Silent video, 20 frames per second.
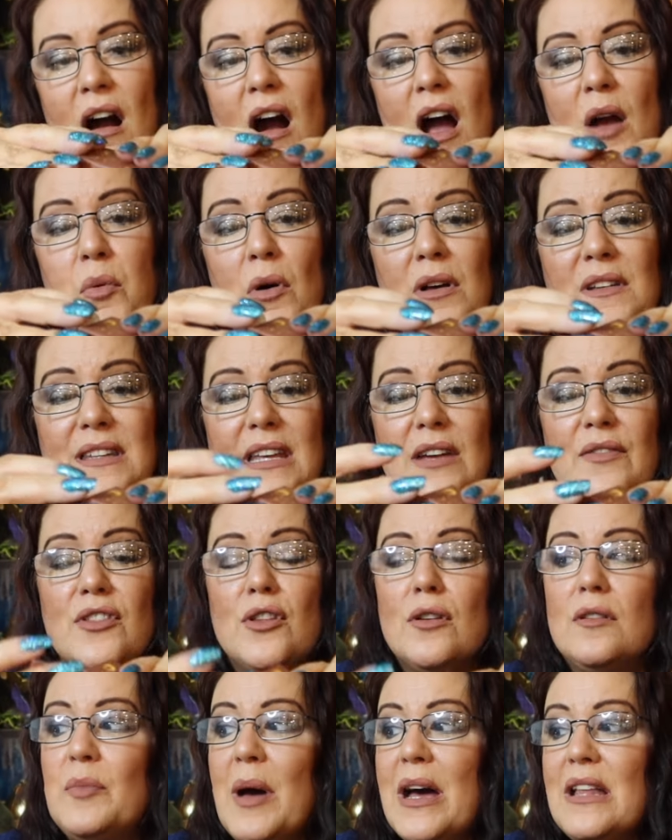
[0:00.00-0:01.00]
I was giving
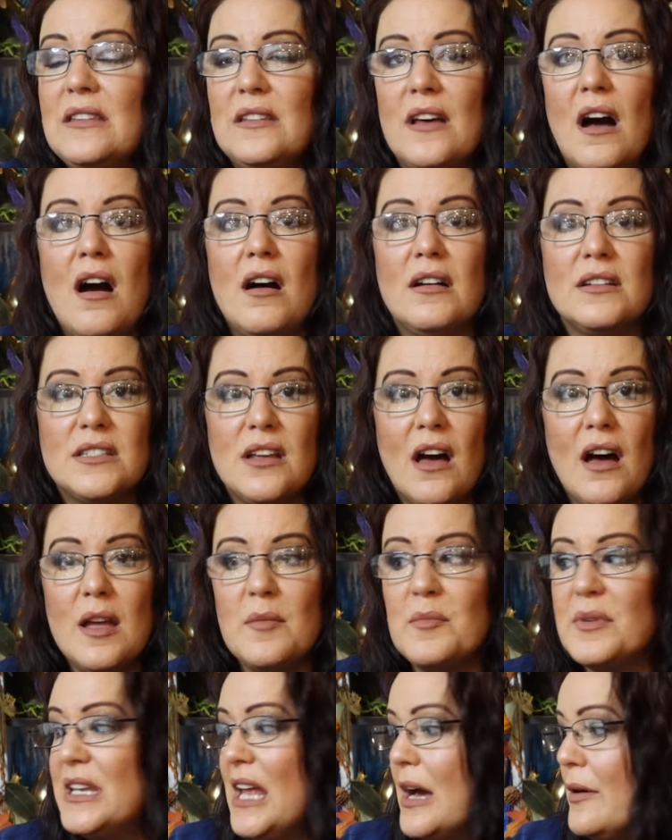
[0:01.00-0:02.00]
those pens a hard
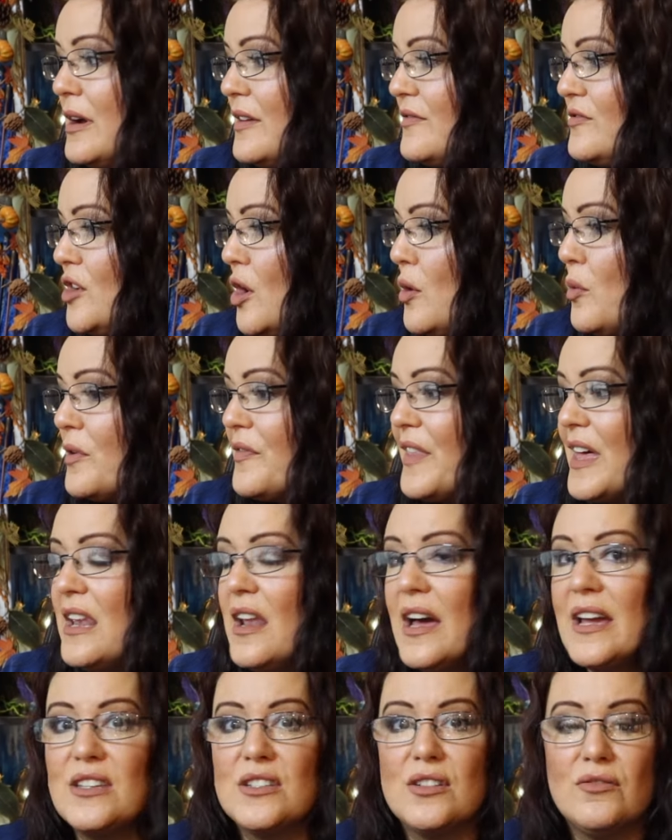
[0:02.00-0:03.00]
time, but now I know what they're
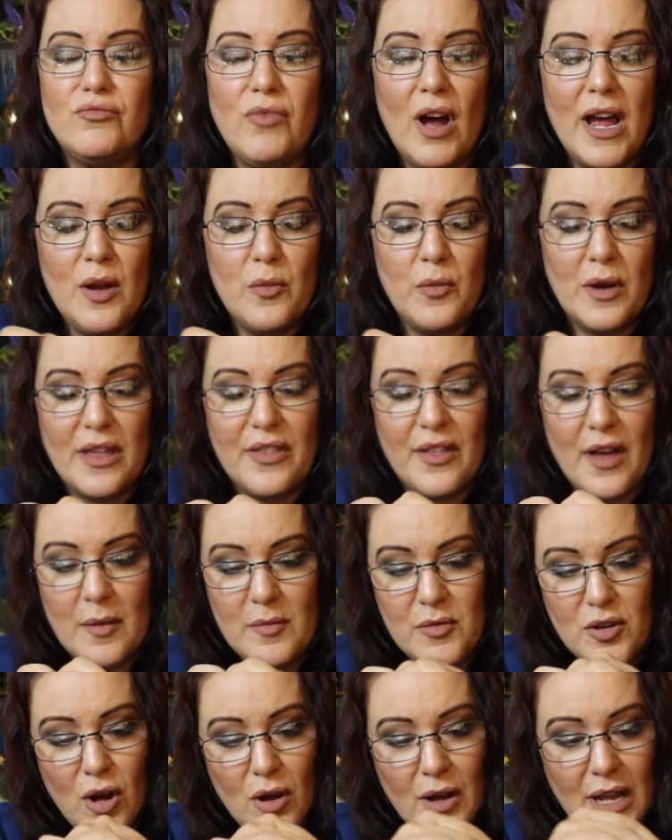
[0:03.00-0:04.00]
like to write with.
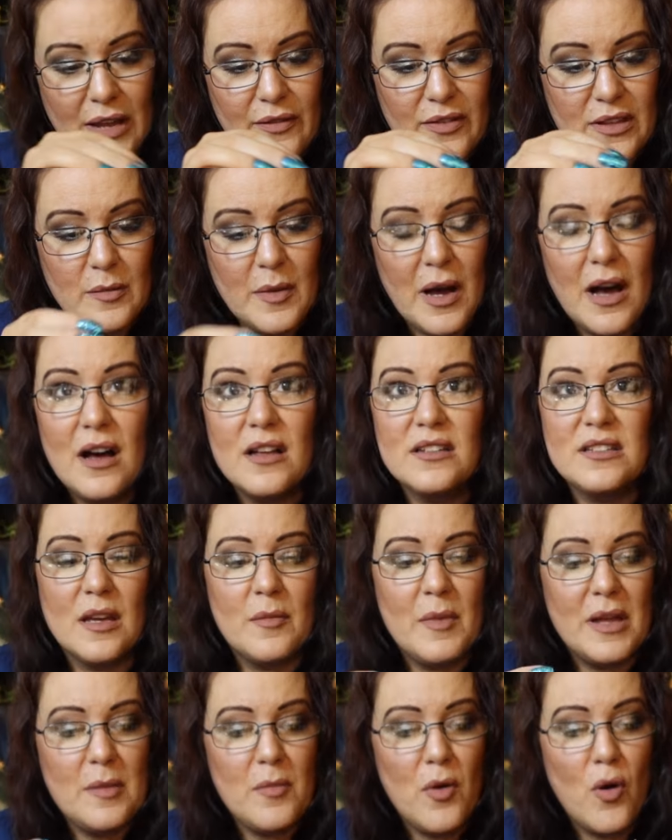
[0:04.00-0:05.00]
I'm not giving them a hard
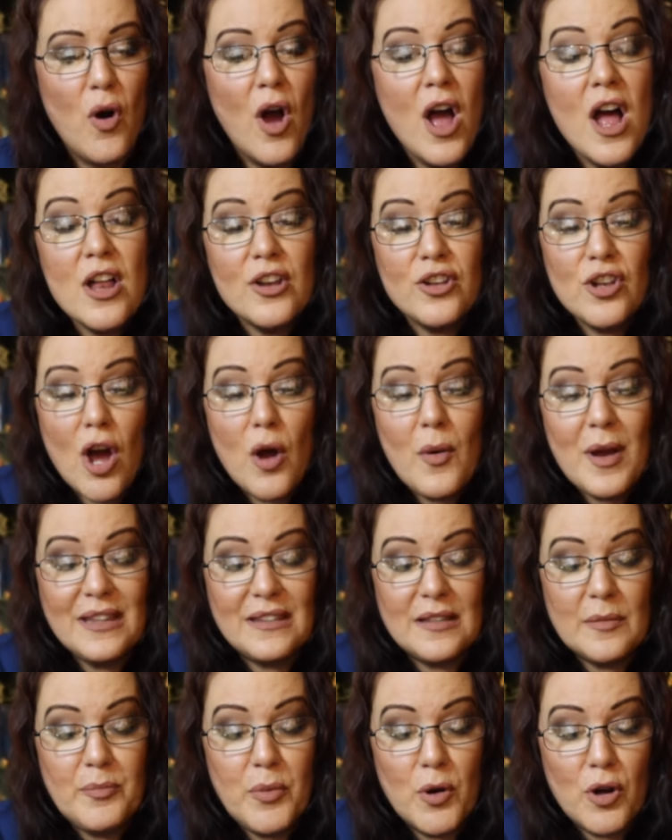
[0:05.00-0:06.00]
time anymore. No,
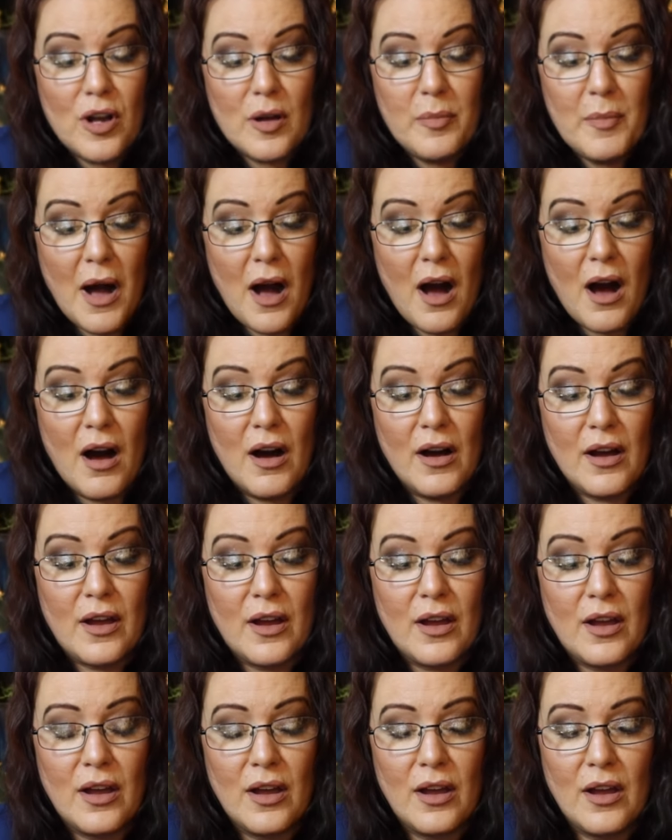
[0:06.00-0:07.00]
it's a
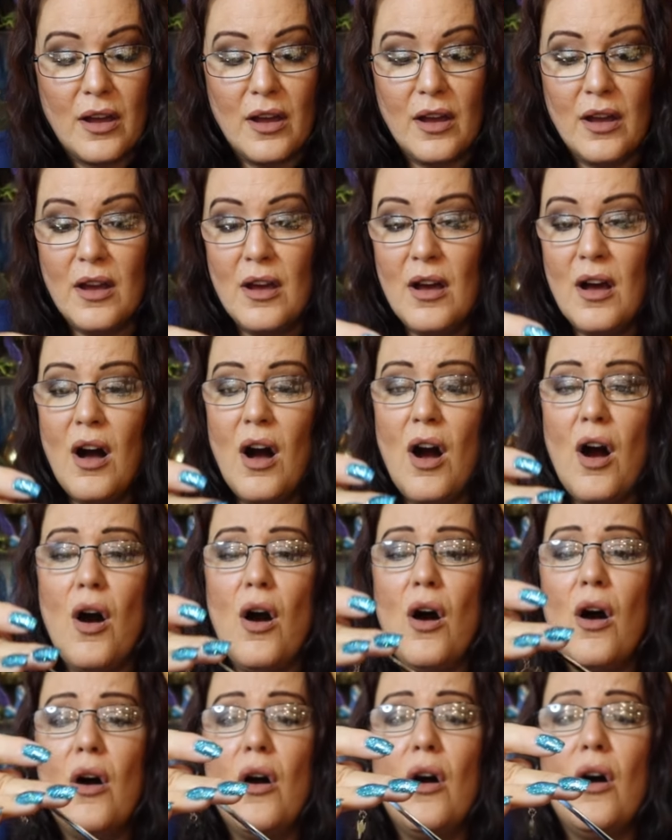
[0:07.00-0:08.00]
bookmark.
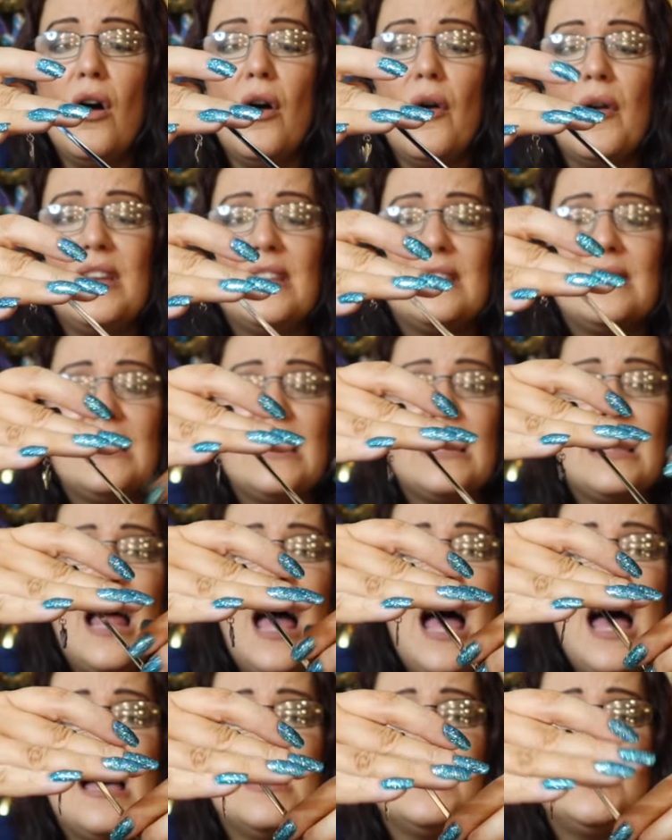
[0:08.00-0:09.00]
Oh, and it's a little
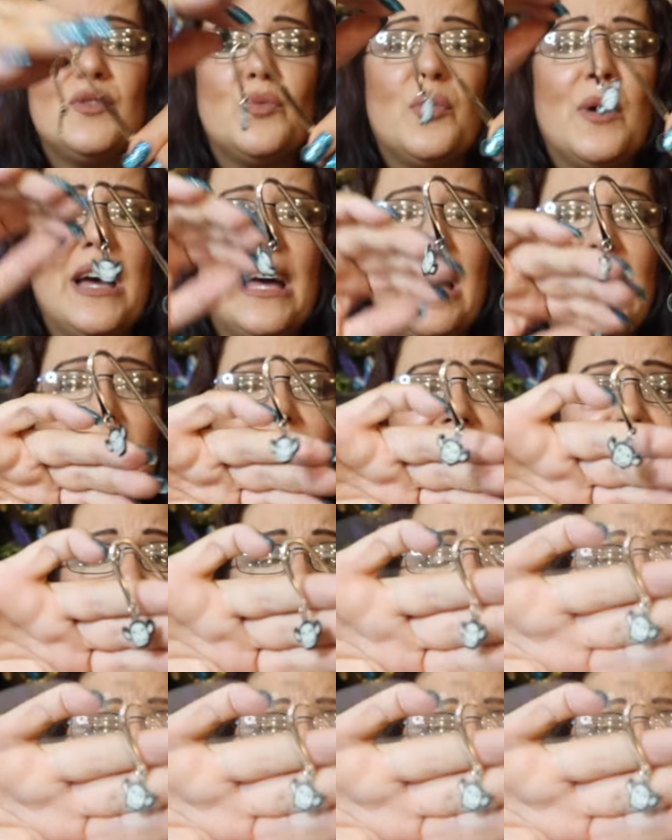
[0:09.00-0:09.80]
Hedwig.